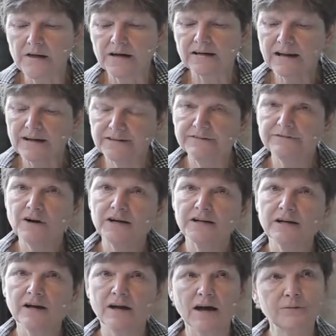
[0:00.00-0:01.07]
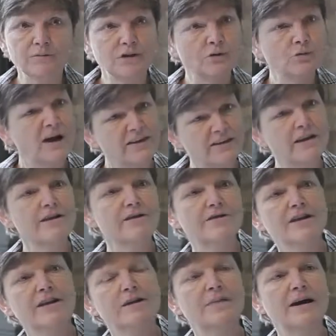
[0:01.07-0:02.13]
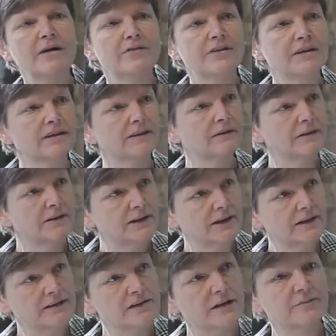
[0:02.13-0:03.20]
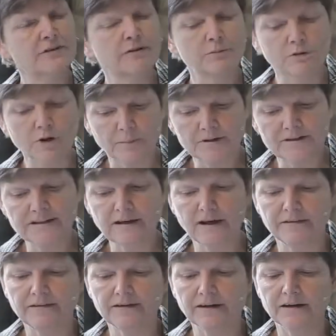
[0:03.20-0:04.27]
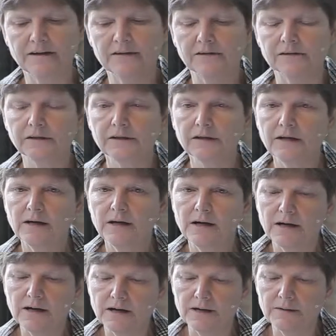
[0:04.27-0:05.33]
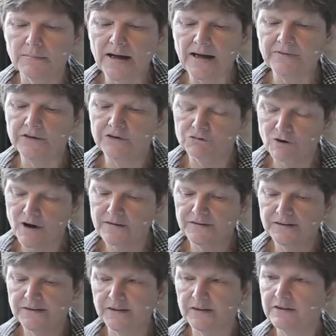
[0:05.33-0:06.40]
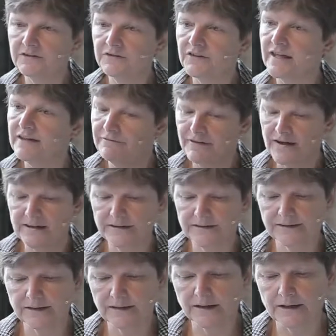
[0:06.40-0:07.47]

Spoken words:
classified in line with the way they think about things, so in terms of the property life cycle and the drivers that they face.